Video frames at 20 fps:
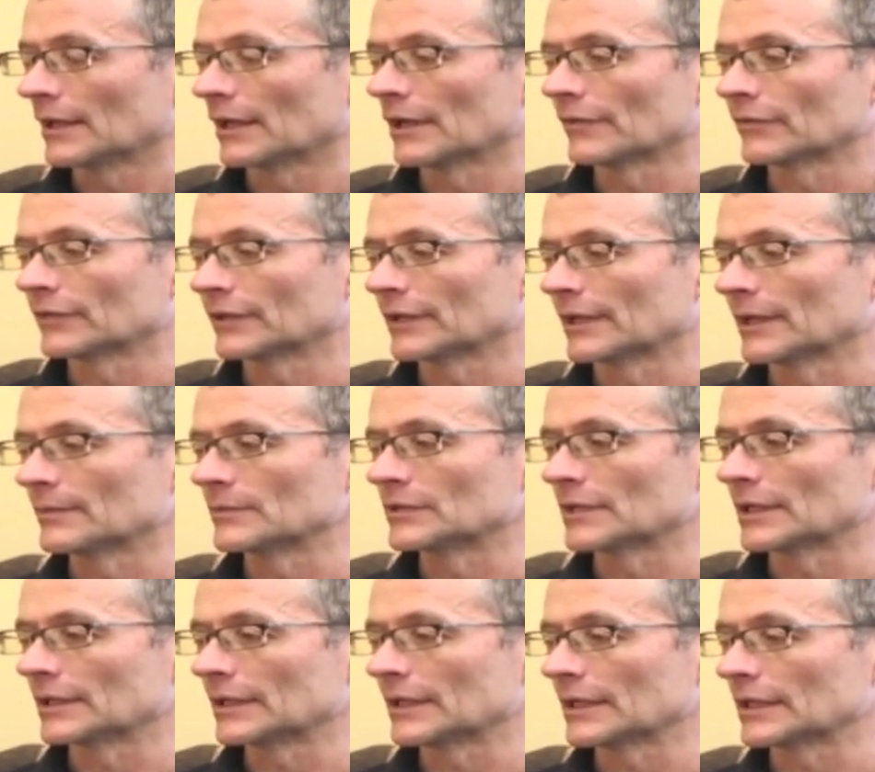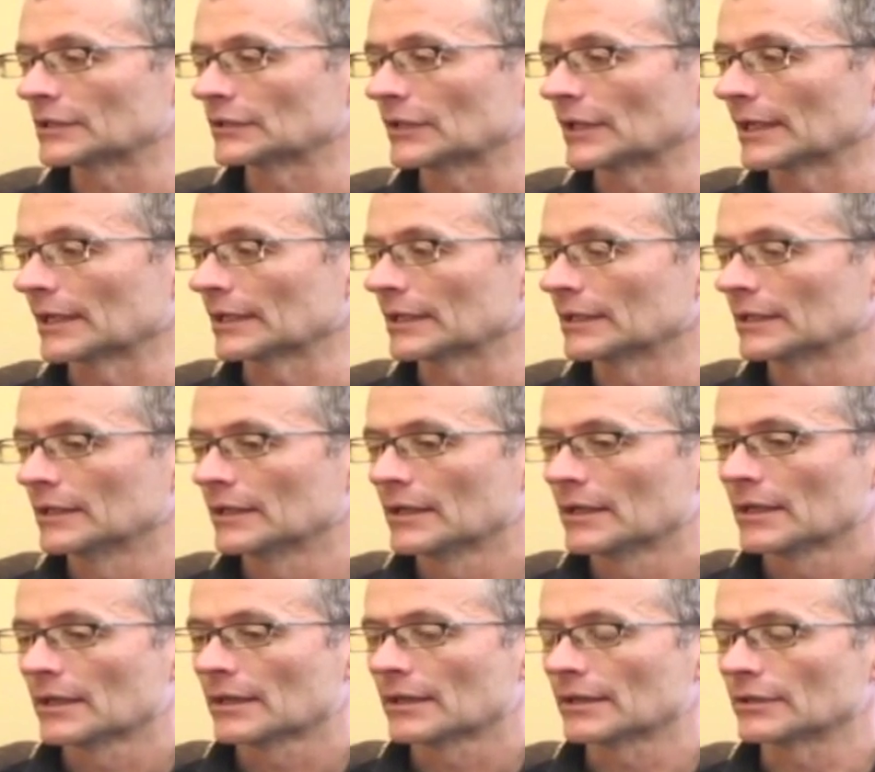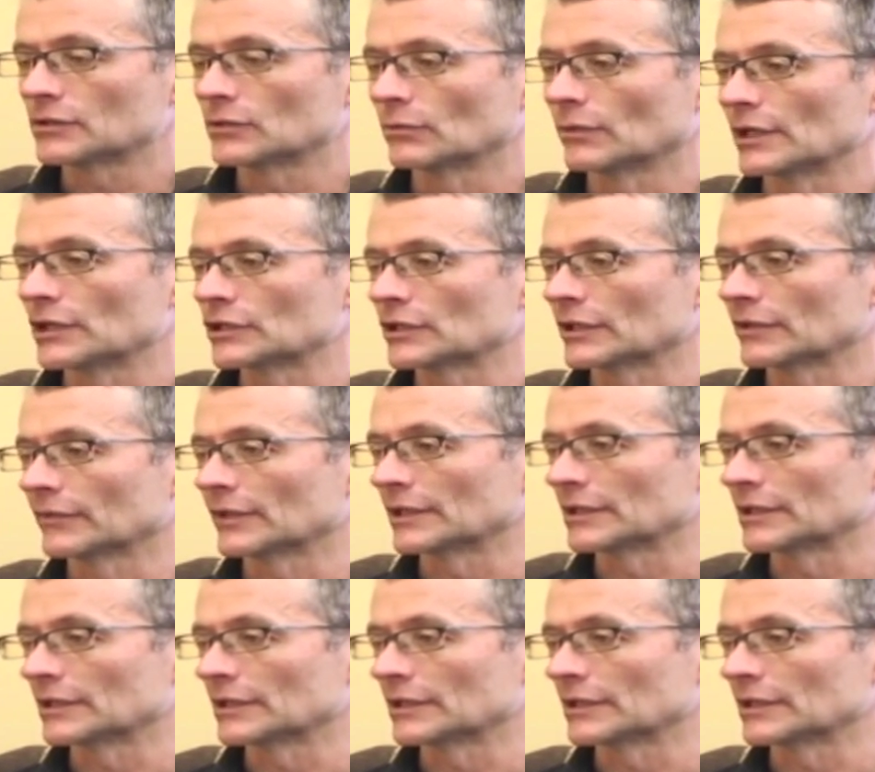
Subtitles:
and oftentimes that takes that situation